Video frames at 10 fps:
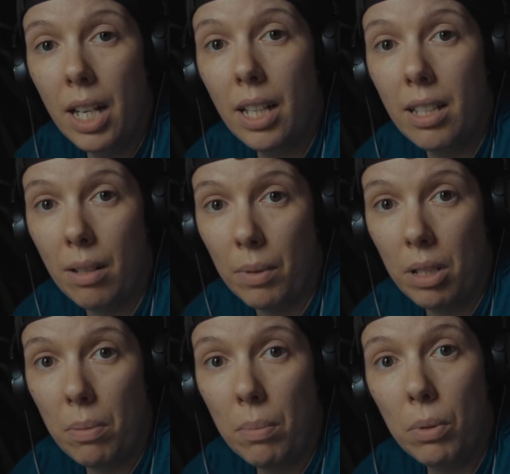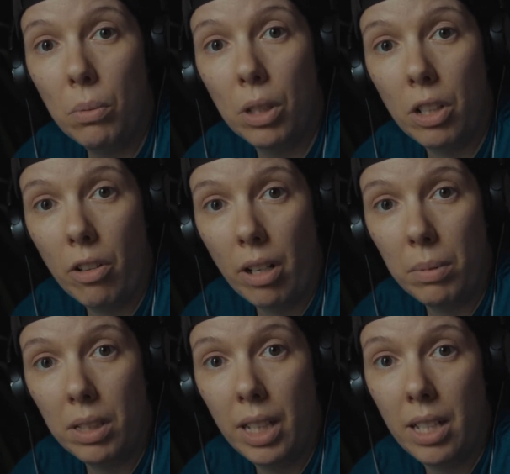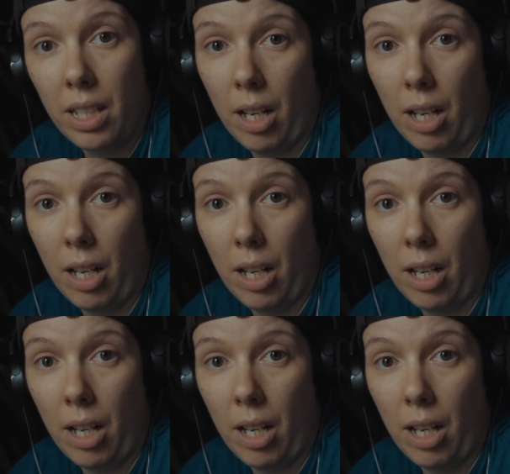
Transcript: And some of these people were incredibly lazy.